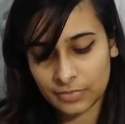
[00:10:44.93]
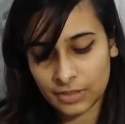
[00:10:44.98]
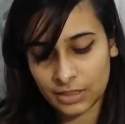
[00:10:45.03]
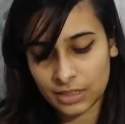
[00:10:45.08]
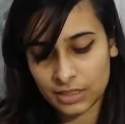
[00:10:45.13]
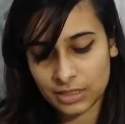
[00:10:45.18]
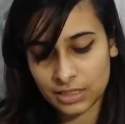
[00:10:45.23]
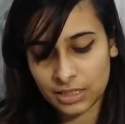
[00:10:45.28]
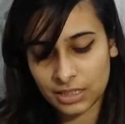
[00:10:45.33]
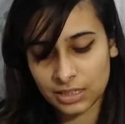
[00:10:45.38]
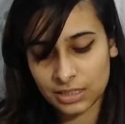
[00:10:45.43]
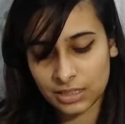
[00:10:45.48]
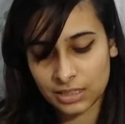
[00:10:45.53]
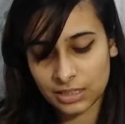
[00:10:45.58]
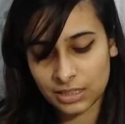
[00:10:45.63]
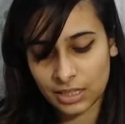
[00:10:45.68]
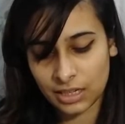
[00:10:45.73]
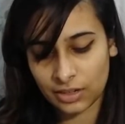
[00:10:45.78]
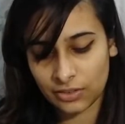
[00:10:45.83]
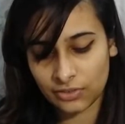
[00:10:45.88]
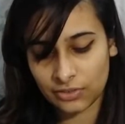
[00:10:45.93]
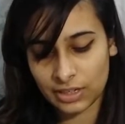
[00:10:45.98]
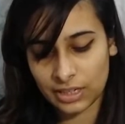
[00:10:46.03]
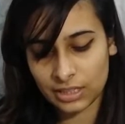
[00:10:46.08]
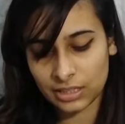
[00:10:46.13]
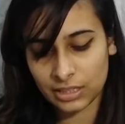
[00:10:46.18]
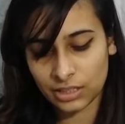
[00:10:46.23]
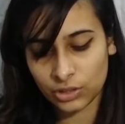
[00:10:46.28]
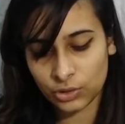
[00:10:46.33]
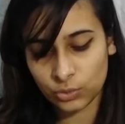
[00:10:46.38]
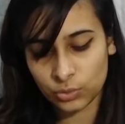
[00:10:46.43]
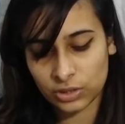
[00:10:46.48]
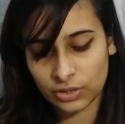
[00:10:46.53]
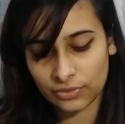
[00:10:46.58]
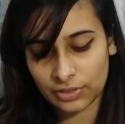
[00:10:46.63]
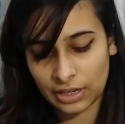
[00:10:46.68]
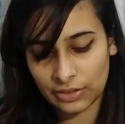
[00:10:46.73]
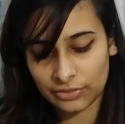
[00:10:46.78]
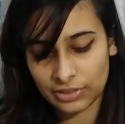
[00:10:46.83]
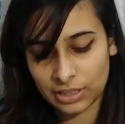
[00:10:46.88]
seen this thing where they use a
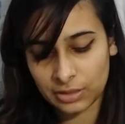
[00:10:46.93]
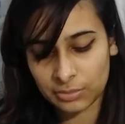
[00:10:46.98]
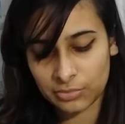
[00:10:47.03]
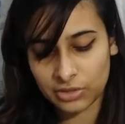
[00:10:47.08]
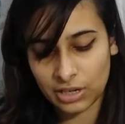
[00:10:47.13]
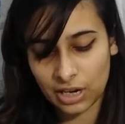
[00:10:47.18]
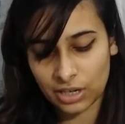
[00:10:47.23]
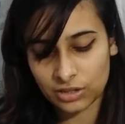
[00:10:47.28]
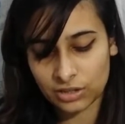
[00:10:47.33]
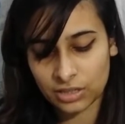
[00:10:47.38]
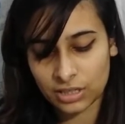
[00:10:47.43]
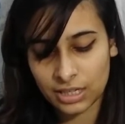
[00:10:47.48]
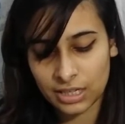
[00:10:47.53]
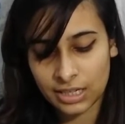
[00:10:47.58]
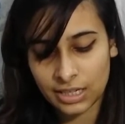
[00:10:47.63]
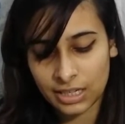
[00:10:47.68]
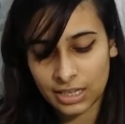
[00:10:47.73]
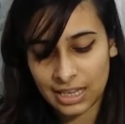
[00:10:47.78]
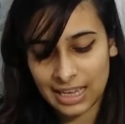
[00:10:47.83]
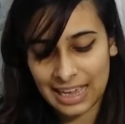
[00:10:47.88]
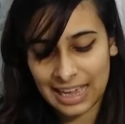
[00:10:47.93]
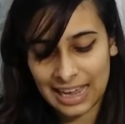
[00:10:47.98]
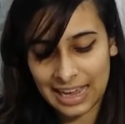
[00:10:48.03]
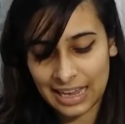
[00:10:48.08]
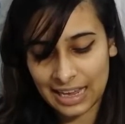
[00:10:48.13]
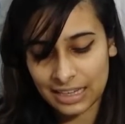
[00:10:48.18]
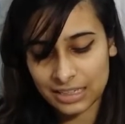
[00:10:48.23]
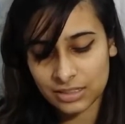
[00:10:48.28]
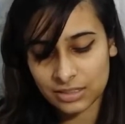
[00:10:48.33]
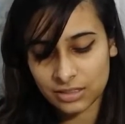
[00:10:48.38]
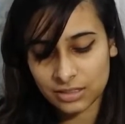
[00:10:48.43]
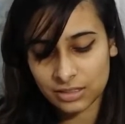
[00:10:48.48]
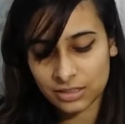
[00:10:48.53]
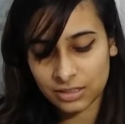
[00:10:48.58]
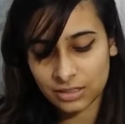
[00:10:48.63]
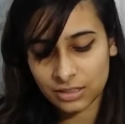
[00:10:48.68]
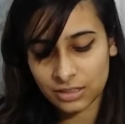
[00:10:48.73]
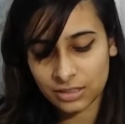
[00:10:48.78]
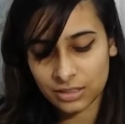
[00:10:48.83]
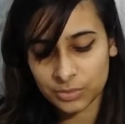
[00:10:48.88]
fluffier brush as
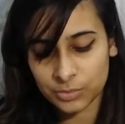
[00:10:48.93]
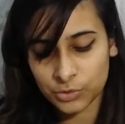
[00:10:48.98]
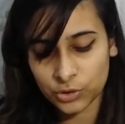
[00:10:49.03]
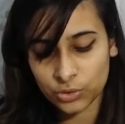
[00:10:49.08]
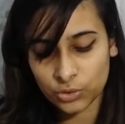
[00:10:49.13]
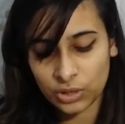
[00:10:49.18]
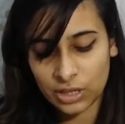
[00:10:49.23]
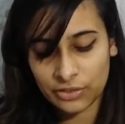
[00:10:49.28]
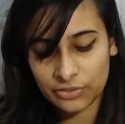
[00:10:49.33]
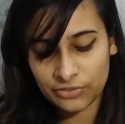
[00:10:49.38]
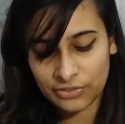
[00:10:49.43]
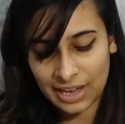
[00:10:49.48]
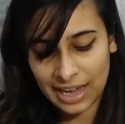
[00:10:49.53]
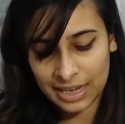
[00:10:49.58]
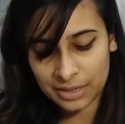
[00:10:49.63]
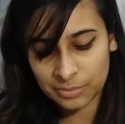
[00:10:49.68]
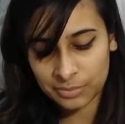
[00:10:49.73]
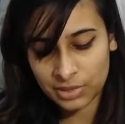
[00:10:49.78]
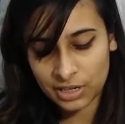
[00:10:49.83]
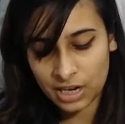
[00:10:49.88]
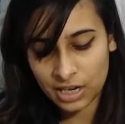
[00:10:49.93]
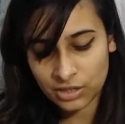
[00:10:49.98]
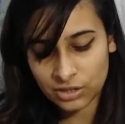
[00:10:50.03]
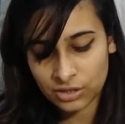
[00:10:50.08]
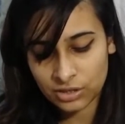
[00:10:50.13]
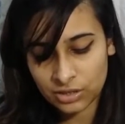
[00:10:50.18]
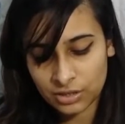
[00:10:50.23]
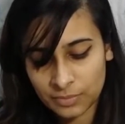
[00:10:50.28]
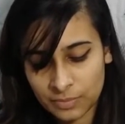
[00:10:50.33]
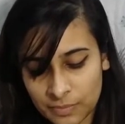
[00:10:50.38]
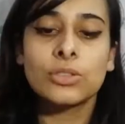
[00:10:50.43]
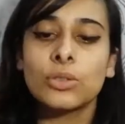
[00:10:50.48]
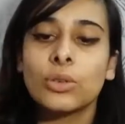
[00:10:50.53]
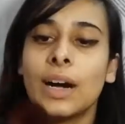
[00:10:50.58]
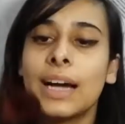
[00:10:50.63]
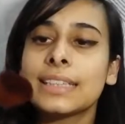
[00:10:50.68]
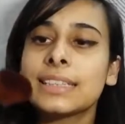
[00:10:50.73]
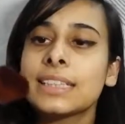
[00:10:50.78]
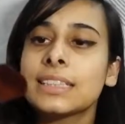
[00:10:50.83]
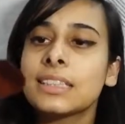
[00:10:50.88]
you know, a fan brush. So
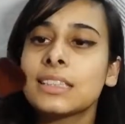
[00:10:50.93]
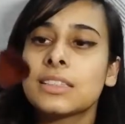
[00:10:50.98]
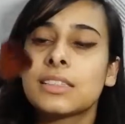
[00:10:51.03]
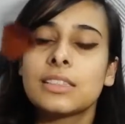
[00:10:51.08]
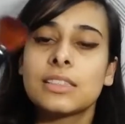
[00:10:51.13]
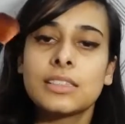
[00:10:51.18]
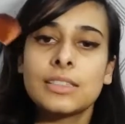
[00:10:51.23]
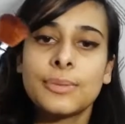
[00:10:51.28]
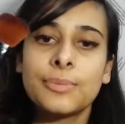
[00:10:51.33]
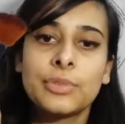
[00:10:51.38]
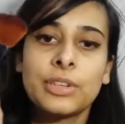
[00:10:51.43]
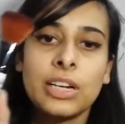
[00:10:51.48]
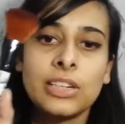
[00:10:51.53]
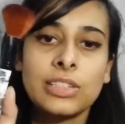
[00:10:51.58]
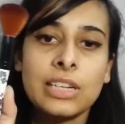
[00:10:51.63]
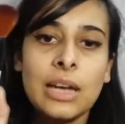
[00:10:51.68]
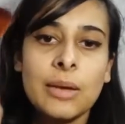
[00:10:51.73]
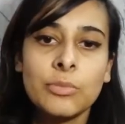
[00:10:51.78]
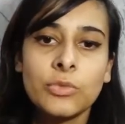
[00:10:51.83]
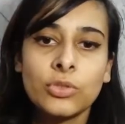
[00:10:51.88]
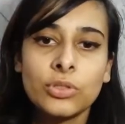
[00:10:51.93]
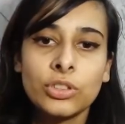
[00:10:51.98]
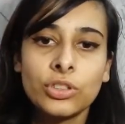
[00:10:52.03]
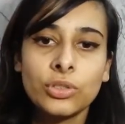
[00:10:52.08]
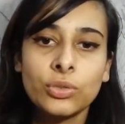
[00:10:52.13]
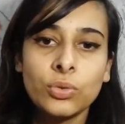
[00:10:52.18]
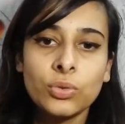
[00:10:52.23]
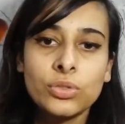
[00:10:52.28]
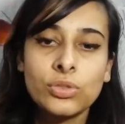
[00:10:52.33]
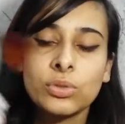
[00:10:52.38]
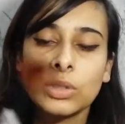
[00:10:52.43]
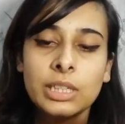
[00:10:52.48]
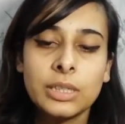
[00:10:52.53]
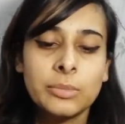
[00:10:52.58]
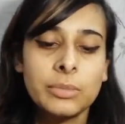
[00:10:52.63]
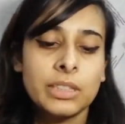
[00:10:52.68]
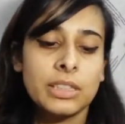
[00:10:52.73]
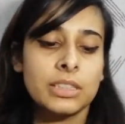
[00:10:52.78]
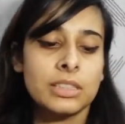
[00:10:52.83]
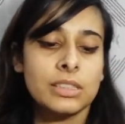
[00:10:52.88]
I think this is a brush I'm going to use today
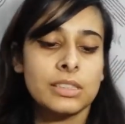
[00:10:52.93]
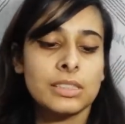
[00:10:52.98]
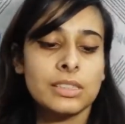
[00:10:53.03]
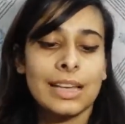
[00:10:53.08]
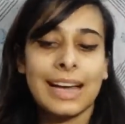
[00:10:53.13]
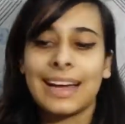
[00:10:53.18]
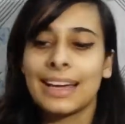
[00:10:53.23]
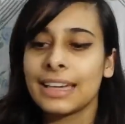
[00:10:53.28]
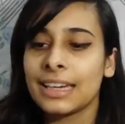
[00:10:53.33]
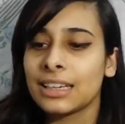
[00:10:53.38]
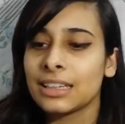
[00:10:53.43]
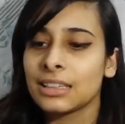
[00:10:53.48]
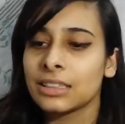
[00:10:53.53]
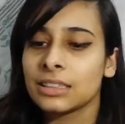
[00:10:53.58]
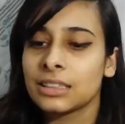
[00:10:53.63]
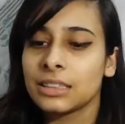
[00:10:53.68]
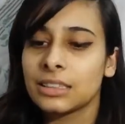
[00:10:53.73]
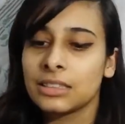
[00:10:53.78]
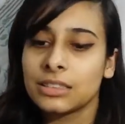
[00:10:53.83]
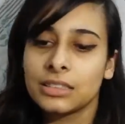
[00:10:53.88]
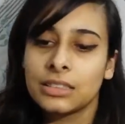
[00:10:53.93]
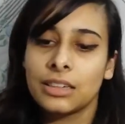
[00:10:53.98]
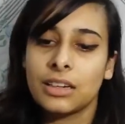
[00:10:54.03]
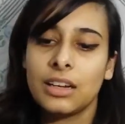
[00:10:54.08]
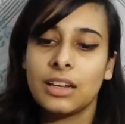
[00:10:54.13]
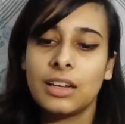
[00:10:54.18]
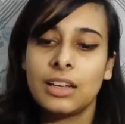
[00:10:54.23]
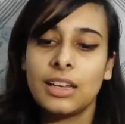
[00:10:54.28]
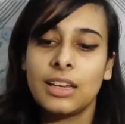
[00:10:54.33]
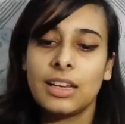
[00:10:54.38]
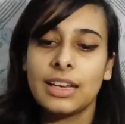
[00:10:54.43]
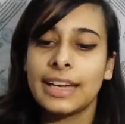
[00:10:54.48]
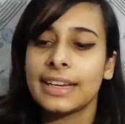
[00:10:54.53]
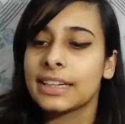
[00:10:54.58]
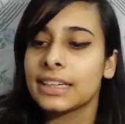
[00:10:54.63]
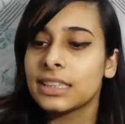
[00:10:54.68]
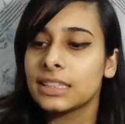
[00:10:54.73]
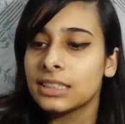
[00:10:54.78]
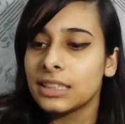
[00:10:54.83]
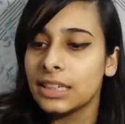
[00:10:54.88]
because I
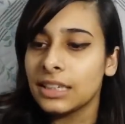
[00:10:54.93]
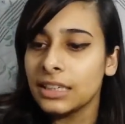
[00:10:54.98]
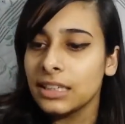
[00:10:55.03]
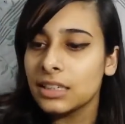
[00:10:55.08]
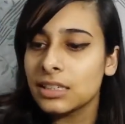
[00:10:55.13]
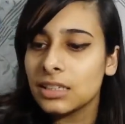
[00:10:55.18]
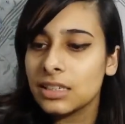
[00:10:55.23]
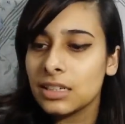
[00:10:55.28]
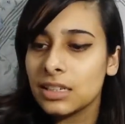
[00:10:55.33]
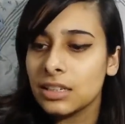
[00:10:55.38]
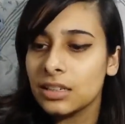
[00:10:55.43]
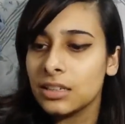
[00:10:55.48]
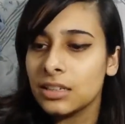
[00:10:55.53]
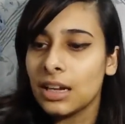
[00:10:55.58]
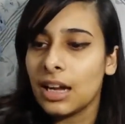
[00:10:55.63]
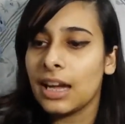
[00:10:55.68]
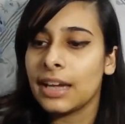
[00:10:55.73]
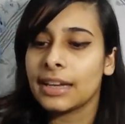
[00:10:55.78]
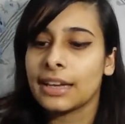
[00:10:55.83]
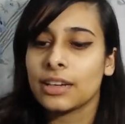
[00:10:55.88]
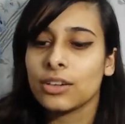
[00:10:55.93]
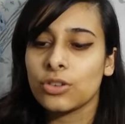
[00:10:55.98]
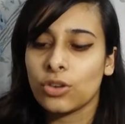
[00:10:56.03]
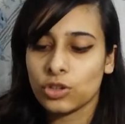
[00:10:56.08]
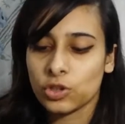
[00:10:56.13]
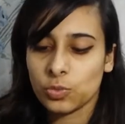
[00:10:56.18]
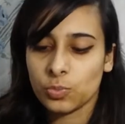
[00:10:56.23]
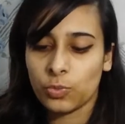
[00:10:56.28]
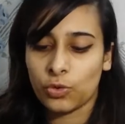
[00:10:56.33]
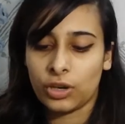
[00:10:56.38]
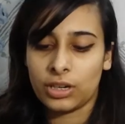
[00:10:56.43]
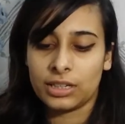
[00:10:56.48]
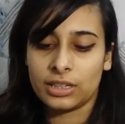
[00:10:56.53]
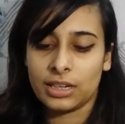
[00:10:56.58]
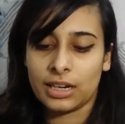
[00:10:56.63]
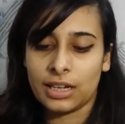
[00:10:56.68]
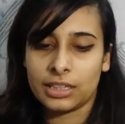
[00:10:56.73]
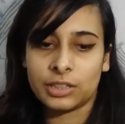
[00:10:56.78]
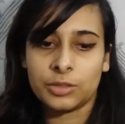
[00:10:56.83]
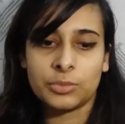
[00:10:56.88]
like it the least. I cannot spoil
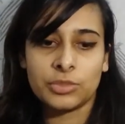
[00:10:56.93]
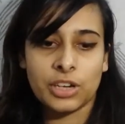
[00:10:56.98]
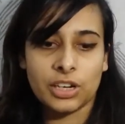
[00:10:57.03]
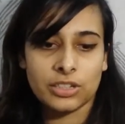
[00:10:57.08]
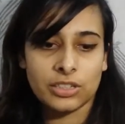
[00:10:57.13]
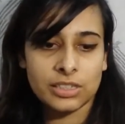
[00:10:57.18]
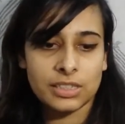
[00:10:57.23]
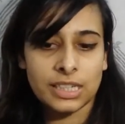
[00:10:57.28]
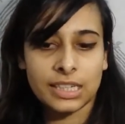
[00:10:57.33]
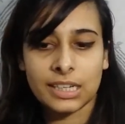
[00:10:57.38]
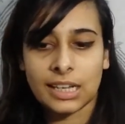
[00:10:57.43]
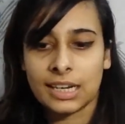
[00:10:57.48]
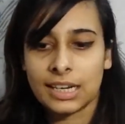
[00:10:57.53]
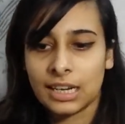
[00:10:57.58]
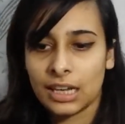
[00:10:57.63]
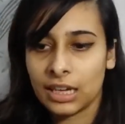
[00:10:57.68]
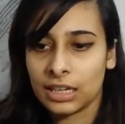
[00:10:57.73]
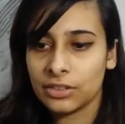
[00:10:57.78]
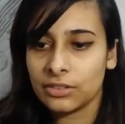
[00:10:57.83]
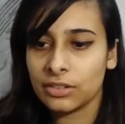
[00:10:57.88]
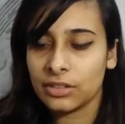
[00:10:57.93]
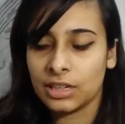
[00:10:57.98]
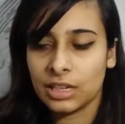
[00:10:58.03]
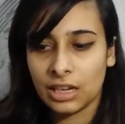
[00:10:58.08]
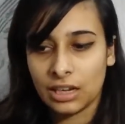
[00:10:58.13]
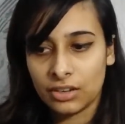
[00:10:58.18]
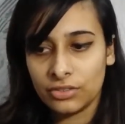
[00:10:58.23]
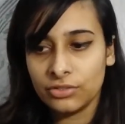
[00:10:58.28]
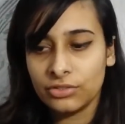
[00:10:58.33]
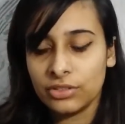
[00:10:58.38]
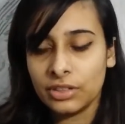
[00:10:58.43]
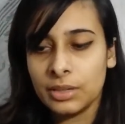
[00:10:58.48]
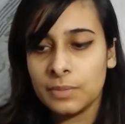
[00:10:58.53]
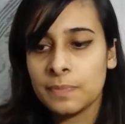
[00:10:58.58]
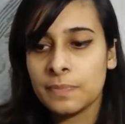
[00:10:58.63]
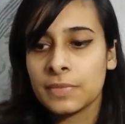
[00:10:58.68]
other brushes that I love.